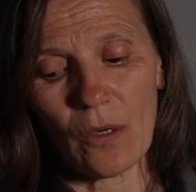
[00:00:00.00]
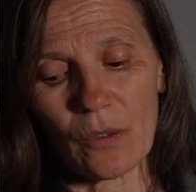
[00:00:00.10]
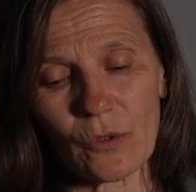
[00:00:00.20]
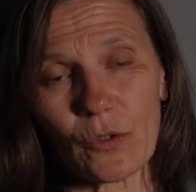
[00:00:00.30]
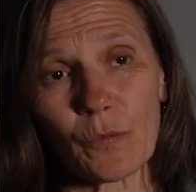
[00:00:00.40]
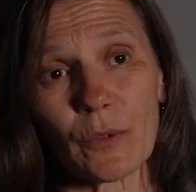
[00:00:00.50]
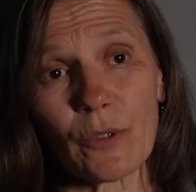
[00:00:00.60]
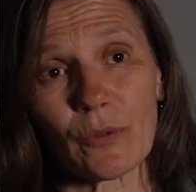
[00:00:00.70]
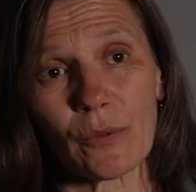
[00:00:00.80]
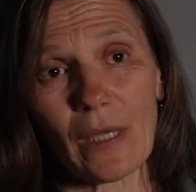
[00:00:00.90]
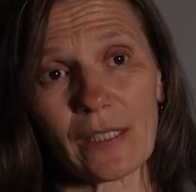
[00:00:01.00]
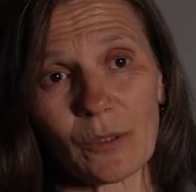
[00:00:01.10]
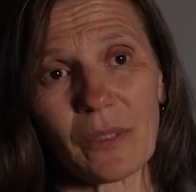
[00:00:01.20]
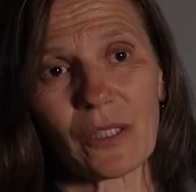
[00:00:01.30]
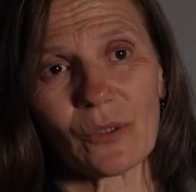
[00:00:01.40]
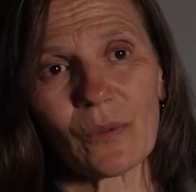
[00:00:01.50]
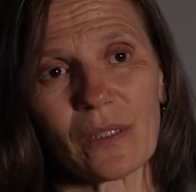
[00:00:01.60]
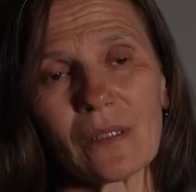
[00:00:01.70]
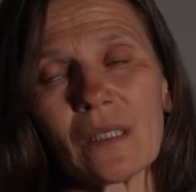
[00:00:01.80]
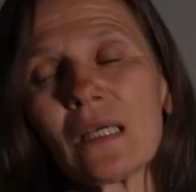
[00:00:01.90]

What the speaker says: also spiritual aspect to it.